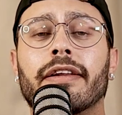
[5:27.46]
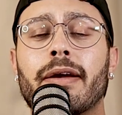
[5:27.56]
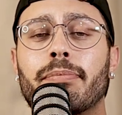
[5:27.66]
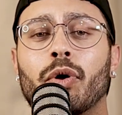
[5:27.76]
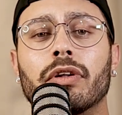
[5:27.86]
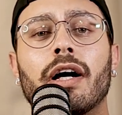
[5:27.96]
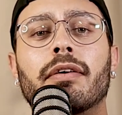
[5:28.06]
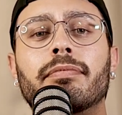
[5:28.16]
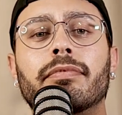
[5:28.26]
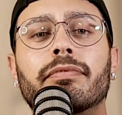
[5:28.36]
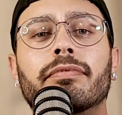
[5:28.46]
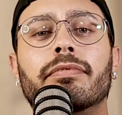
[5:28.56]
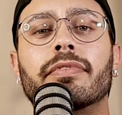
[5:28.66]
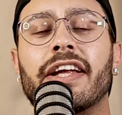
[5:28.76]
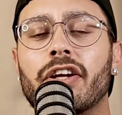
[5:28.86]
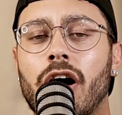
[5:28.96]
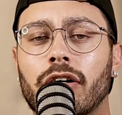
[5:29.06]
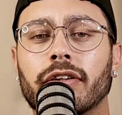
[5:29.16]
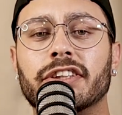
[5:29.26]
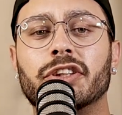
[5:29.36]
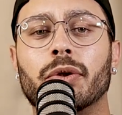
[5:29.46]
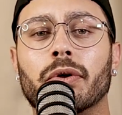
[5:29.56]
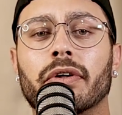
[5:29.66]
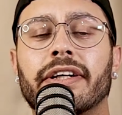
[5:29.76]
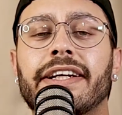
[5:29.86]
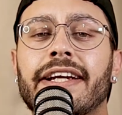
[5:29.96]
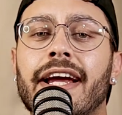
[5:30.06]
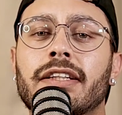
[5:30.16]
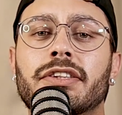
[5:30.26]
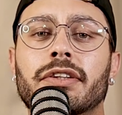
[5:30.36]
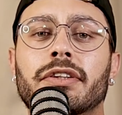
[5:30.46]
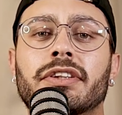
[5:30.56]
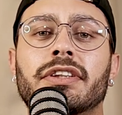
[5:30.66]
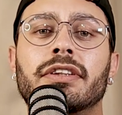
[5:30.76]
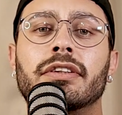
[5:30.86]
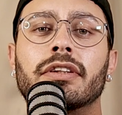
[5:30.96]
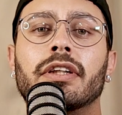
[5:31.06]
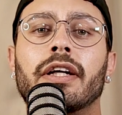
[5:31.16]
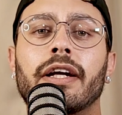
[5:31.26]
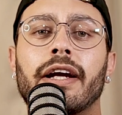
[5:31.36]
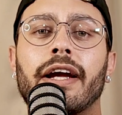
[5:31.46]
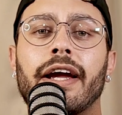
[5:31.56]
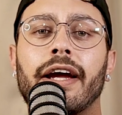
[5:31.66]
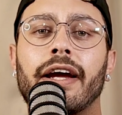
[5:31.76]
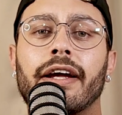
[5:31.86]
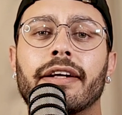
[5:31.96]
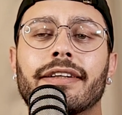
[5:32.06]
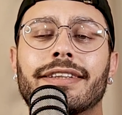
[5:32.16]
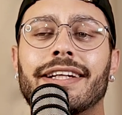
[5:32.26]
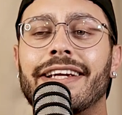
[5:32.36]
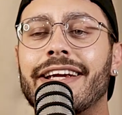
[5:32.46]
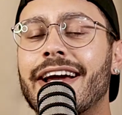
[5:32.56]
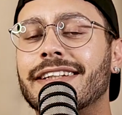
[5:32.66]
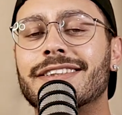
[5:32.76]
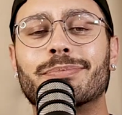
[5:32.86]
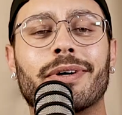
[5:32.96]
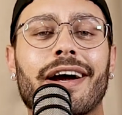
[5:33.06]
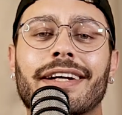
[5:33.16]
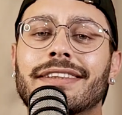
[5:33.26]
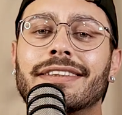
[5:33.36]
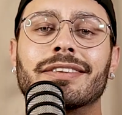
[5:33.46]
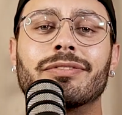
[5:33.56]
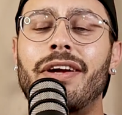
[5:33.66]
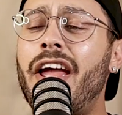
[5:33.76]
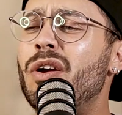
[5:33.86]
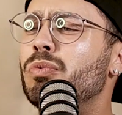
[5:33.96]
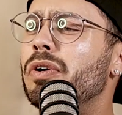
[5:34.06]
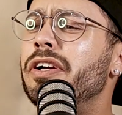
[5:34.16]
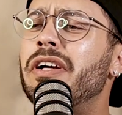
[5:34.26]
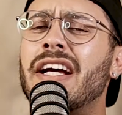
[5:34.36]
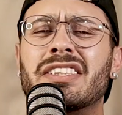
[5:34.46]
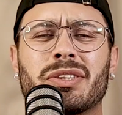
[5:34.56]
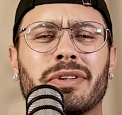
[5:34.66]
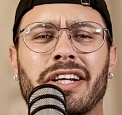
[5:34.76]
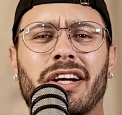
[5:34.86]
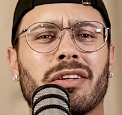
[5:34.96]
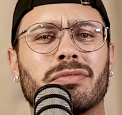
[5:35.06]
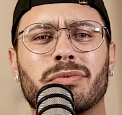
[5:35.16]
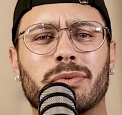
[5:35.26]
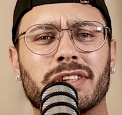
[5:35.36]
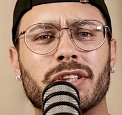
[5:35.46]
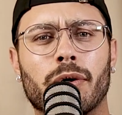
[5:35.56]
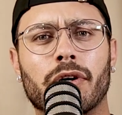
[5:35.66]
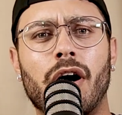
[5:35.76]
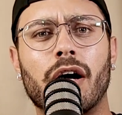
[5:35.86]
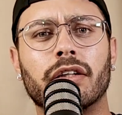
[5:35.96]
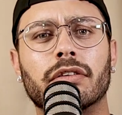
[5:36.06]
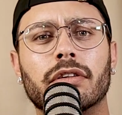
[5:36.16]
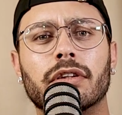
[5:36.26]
They pull up, they knock on his door, he answers, and he acts surprised. Hey, what are you guys doing here? What's going on?